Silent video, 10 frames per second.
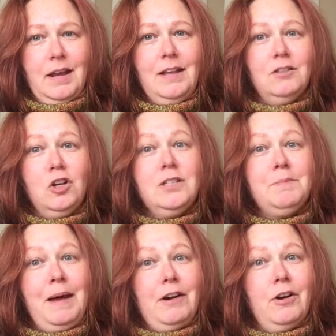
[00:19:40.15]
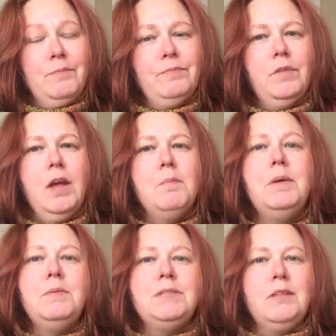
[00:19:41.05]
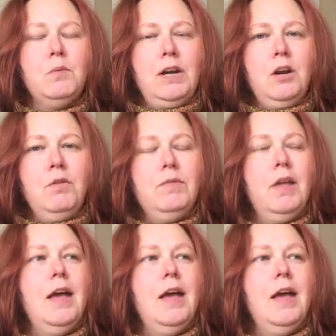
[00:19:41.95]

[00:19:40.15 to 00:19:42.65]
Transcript: It looked better, but it was in the window.